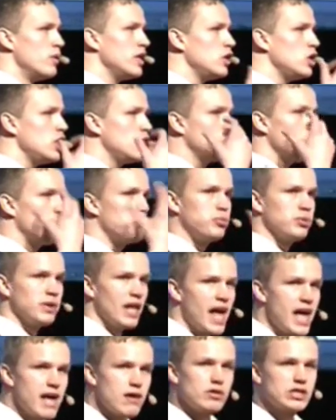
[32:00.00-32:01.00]
We need to
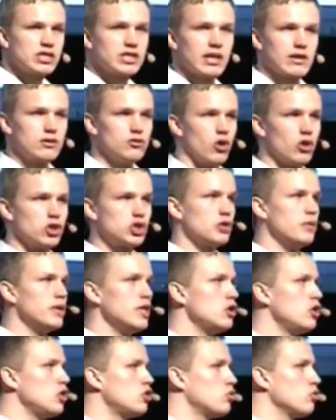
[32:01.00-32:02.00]
play with technology. We
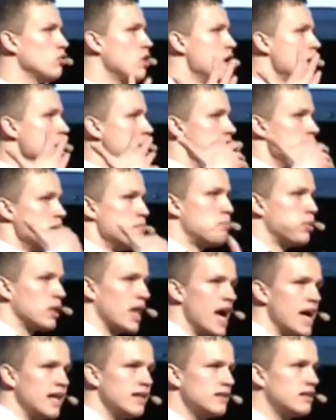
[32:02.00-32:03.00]
need to
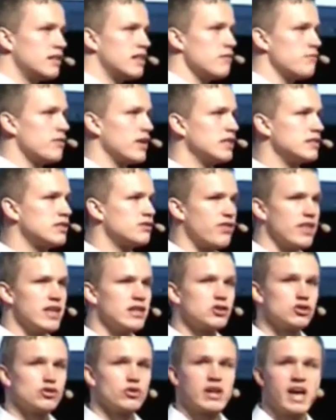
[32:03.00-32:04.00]
blend different
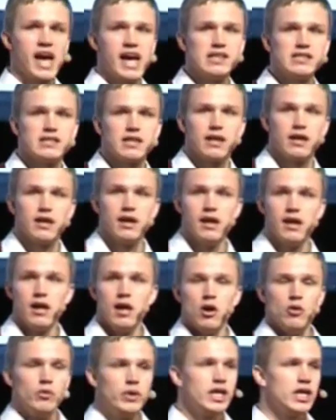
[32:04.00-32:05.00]
things together.
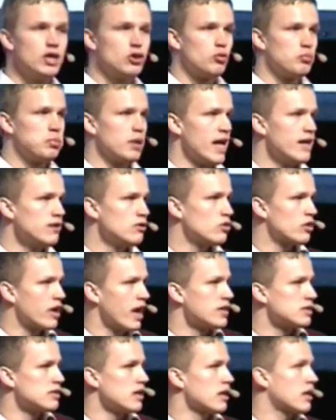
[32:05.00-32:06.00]
We need to blend
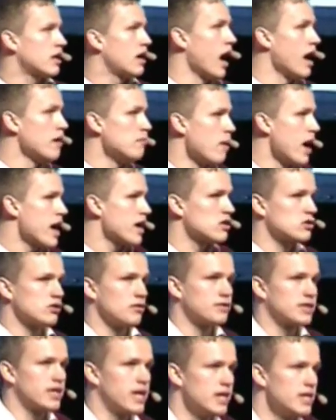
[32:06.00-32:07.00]
together
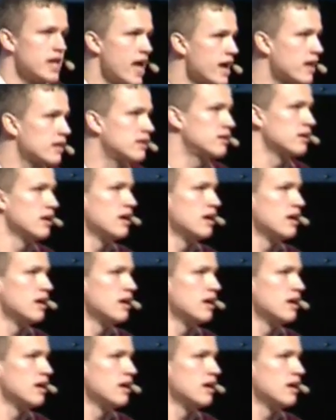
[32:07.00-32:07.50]
Microsoft Kinect